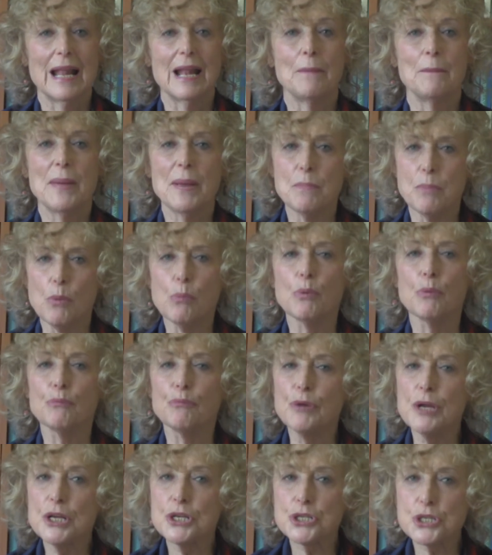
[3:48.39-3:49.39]
People were
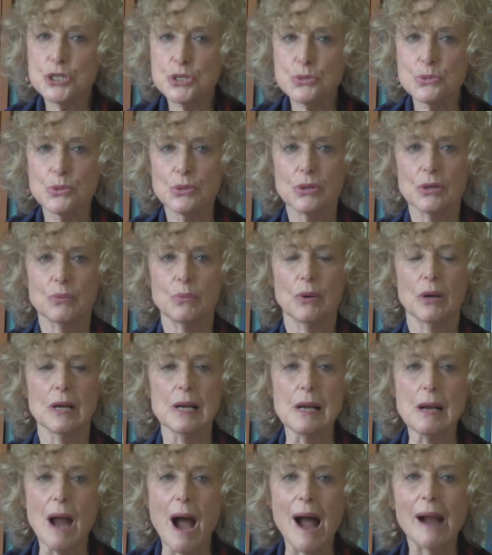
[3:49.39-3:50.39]
reassured, we're
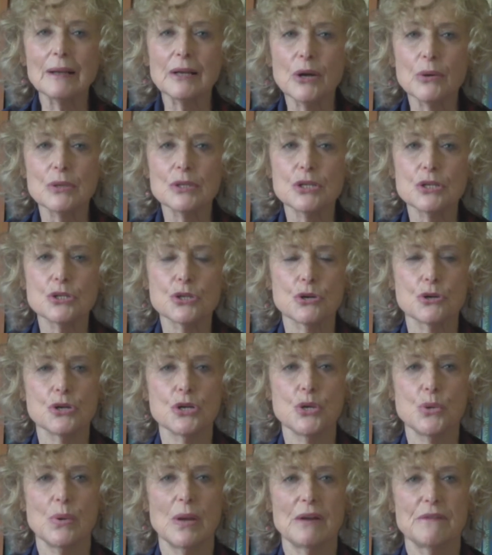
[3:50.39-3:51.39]
not going to turn
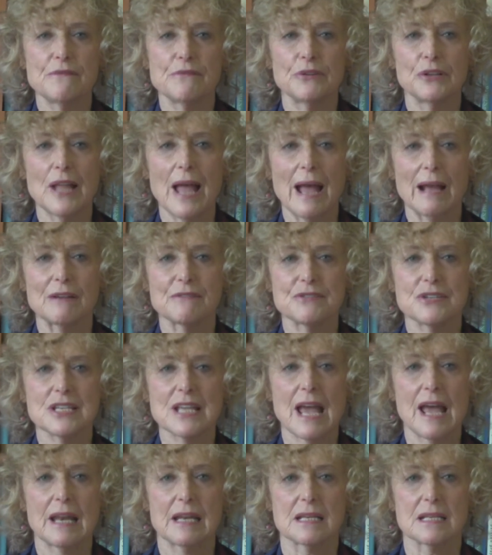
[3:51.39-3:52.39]
you in for lack of
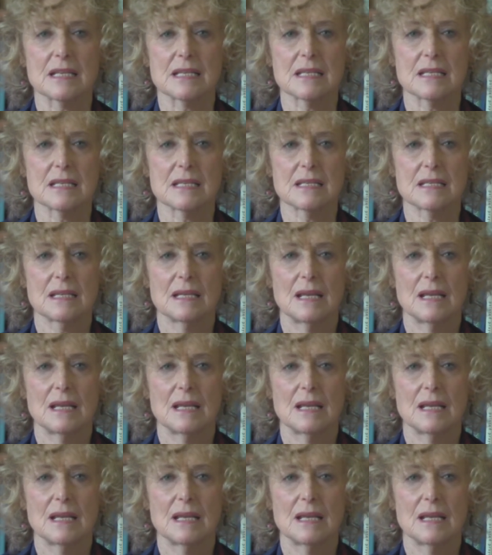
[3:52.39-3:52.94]
status.